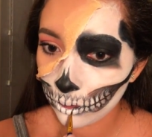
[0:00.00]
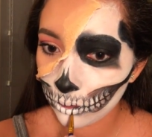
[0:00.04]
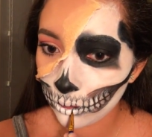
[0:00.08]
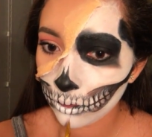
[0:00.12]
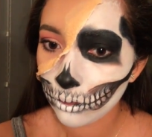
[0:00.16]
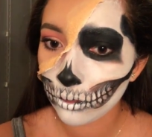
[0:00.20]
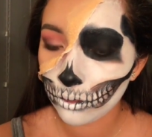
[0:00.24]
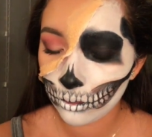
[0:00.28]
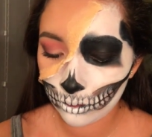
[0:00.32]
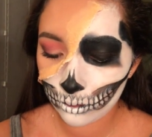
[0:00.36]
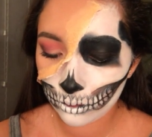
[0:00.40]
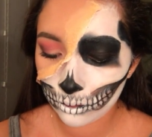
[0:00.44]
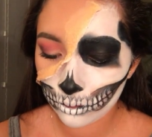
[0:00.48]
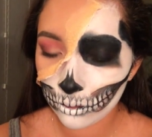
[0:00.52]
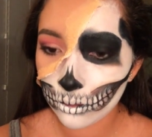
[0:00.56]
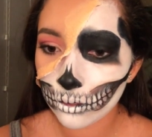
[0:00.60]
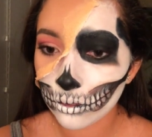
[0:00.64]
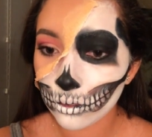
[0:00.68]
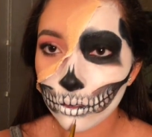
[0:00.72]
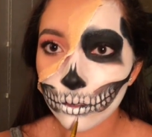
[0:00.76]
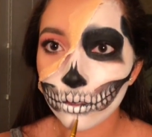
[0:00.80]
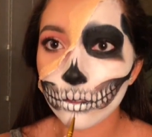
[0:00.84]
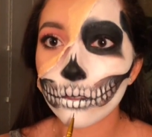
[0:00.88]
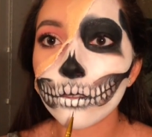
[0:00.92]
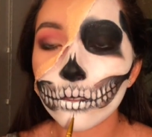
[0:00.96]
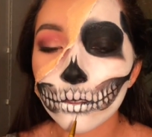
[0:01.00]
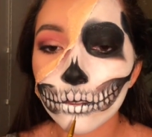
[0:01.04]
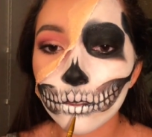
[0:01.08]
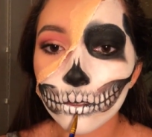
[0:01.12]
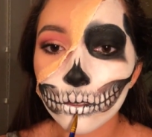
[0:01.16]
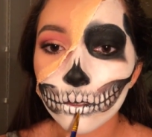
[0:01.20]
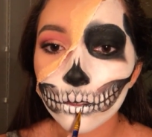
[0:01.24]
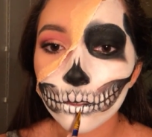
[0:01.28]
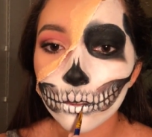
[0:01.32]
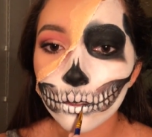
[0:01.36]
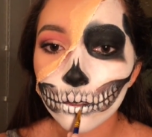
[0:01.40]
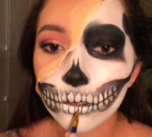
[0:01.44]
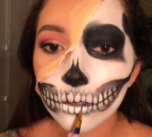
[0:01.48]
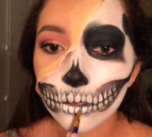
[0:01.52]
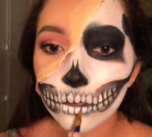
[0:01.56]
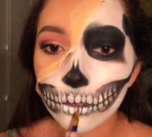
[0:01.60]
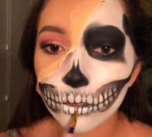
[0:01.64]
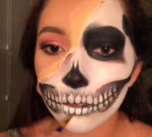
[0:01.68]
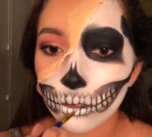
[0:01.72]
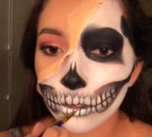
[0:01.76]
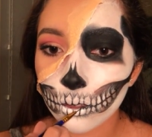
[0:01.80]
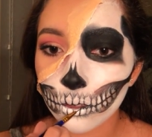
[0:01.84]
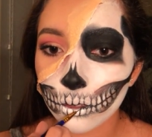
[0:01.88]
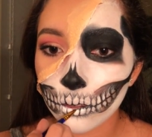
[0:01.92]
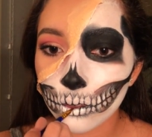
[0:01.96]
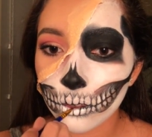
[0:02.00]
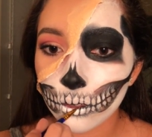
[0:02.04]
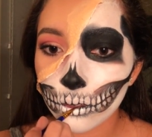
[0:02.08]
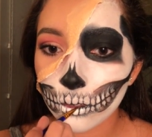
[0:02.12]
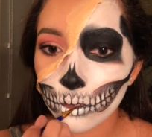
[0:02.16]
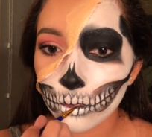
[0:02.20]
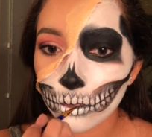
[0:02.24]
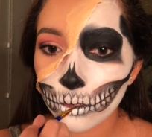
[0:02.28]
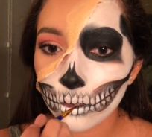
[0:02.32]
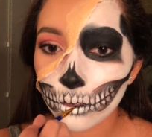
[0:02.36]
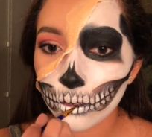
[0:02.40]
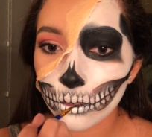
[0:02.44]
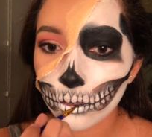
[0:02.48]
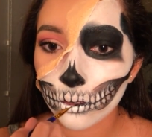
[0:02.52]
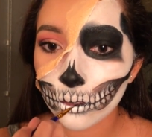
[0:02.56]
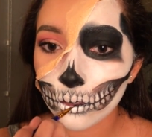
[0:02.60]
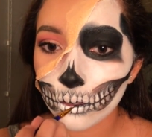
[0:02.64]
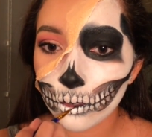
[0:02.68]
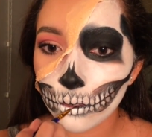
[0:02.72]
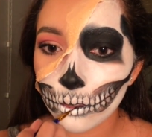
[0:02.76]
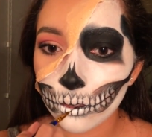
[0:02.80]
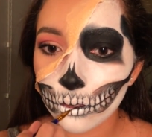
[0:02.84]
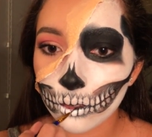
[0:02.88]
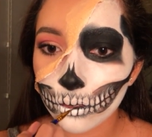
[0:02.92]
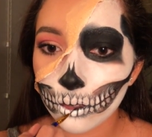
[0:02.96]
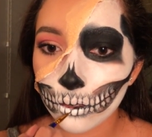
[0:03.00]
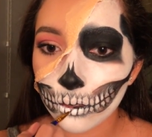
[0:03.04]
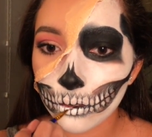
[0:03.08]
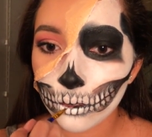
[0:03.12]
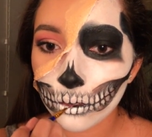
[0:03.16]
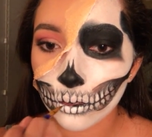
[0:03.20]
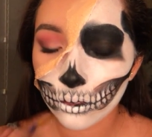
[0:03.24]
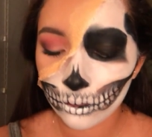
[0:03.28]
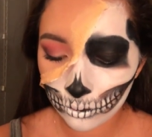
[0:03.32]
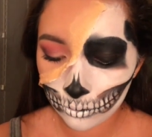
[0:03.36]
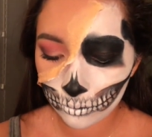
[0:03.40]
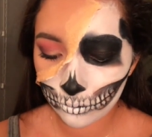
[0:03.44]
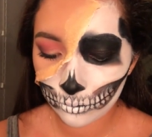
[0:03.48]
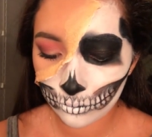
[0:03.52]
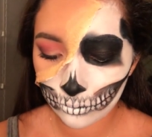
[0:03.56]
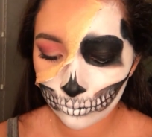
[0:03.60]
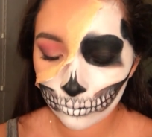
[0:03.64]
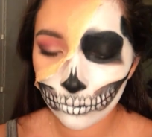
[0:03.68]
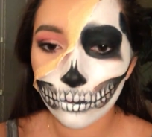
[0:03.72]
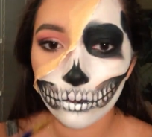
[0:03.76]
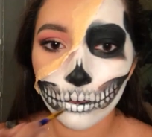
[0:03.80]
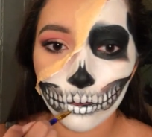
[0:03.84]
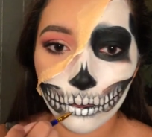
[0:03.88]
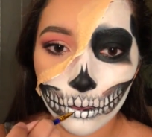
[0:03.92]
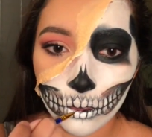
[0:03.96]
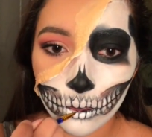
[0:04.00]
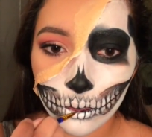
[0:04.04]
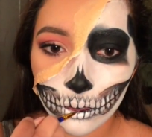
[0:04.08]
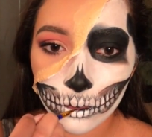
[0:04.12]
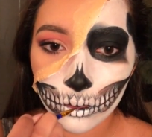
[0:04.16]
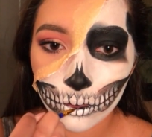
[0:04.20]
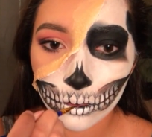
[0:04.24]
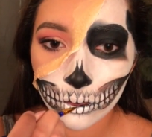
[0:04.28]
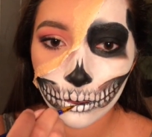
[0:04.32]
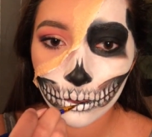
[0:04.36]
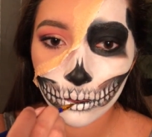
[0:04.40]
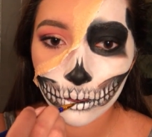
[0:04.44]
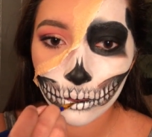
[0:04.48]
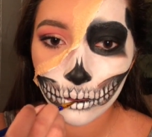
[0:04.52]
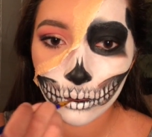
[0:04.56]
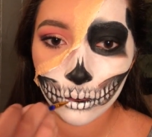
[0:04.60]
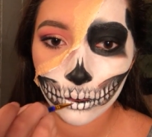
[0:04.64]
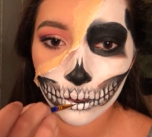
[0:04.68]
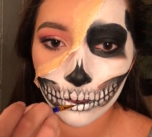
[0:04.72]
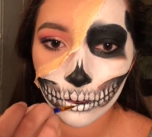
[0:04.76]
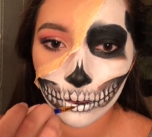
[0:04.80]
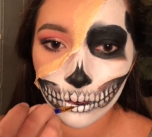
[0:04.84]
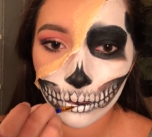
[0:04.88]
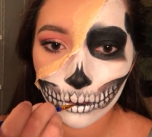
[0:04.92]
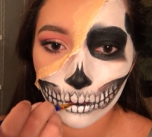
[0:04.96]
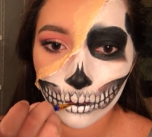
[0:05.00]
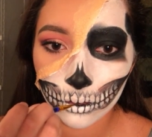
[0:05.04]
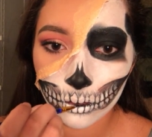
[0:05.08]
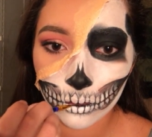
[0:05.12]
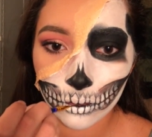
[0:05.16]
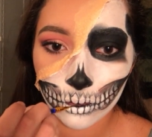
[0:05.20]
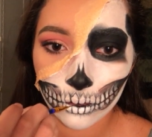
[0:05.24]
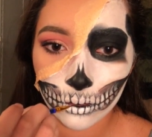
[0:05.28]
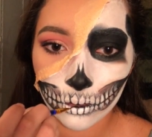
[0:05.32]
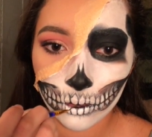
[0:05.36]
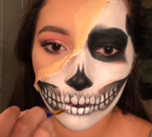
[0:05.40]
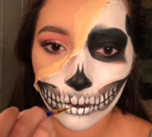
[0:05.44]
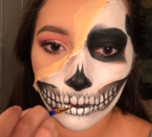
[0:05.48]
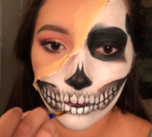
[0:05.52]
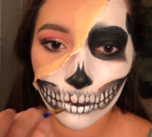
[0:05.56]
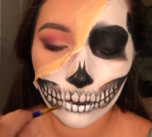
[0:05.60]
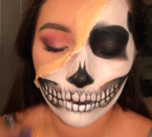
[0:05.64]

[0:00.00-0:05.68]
So you'll see after this step, the teeth just look way better and way more realistic.